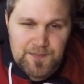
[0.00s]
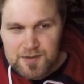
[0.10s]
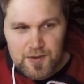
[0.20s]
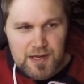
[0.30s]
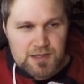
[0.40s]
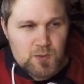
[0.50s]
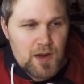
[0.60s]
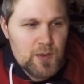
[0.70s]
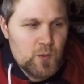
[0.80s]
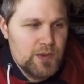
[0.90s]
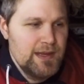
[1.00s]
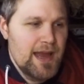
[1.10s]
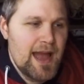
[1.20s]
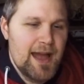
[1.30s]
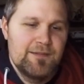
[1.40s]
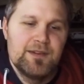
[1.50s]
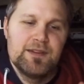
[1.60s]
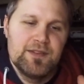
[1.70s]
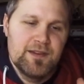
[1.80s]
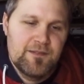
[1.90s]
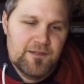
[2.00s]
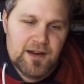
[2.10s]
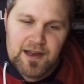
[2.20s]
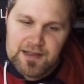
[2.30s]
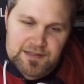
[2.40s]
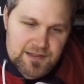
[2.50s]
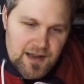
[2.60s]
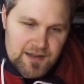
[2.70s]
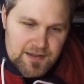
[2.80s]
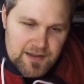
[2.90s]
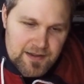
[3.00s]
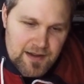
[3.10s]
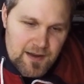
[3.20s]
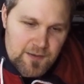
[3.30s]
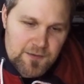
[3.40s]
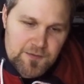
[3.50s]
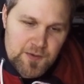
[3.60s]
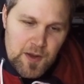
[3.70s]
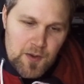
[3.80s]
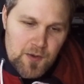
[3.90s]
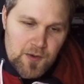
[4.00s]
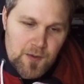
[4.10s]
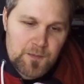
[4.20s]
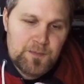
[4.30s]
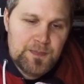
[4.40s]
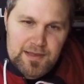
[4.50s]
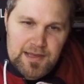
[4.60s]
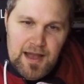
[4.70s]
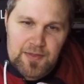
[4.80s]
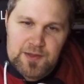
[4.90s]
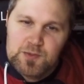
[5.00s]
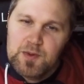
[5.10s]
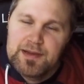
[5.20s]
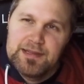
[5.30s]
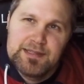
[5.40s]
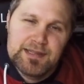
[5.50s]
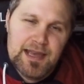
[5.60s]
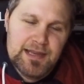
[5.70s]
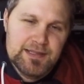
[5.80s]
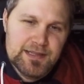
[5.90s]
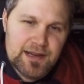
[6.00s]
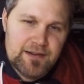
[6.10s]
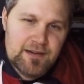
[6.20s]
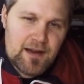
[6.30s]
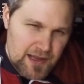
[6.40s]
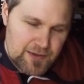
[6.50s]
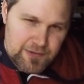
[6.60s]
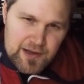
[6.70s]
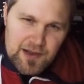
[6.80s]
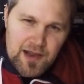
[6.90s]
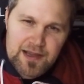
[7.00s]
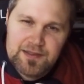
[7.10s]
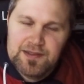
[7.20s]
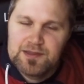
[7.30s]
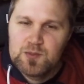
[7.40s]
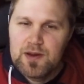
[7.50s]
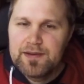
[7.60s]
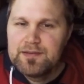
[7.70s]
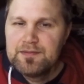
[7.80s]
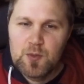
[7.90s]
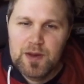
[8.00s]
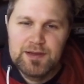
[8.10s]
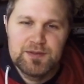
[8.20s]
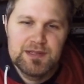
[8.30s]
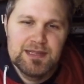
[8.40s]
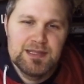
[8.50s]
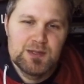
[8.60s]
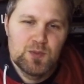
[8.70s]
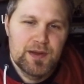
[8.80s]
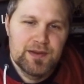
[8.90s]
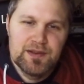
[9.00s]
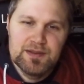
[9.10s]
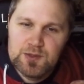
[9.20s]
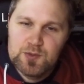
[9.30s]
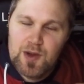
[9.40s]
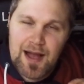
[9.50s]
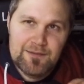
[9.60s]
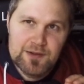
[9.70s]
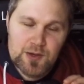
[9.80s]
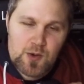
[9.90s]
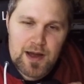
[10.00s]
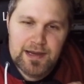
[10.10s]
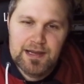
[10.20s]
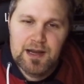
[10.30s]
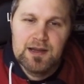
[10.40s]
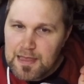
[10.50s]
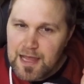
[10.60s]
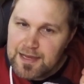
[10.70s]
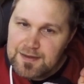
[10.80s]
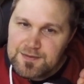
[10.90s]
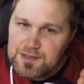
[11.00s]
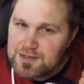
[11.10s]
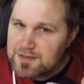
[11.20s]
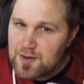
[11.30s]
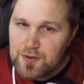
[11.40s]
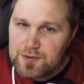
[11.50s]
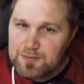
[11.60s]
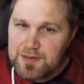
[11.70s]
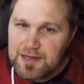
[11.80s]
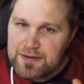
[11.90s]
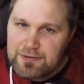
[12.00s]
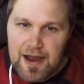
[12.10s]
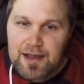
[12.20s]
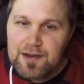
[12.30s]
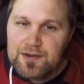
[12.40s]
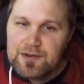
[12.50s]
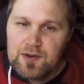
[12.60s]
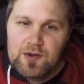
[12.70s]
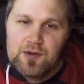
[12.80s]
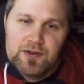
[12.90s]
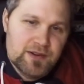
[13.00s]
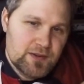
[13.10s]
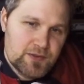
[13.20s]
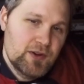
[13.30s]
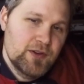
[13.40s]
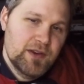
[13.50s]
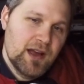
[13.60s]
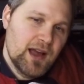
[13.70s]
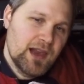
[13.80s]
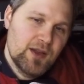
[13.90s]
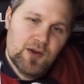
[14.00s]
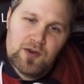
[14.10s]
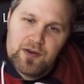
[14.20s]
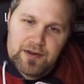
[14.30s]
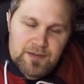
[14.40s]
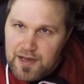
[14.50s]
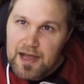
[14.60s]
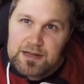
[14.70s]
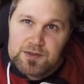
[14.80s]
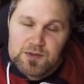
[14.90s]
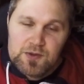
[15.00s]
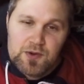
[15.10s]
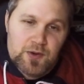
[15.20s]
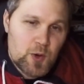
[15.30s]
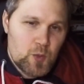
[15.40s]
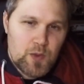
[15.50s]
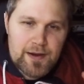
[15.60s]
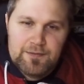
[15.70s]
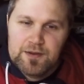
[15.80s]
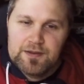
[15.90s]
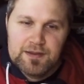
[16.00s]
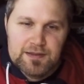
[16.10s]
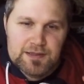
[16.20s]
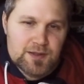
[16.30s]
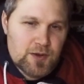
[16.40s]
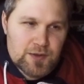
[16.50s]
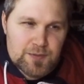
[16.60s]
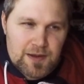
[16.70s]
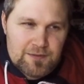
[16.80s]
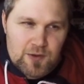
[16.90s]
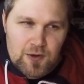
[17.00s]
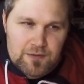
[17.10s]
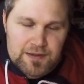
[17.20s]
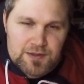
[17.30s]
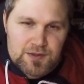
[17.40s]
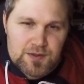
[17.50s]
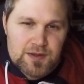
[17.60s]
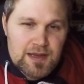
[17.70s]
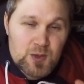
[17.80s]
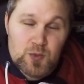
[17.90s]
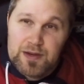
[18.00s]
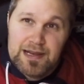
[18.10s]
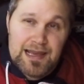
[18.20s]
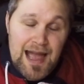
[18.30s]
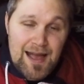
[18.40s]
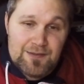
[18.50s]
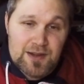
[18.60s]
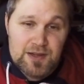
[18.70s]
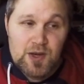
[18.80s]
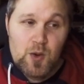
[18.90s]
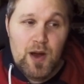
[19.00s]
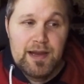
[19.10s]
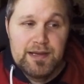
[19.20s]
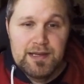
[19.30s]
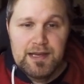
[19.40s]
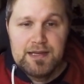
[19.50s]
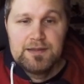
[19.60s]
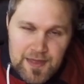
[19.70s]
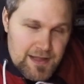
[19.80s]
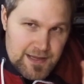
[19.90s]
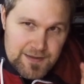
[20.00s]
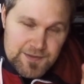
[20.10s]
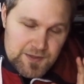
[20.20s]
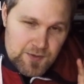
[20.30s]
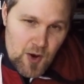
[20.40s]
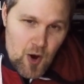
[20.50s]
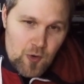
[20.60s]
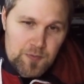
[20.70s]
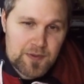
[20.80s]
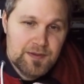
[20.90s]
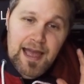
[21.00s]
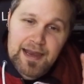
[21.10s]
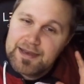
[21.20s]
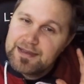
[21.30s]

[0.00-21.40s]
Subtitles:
So next one we have the fire starter. Now Fuecoco, yeah, this one is A tier. I really like this one. So when you see this one, you have no idea like if it's going to be a dragon or a crocodile or dinosaur or whatever it's going to evolve into. You really have no idea. That gives you hope, and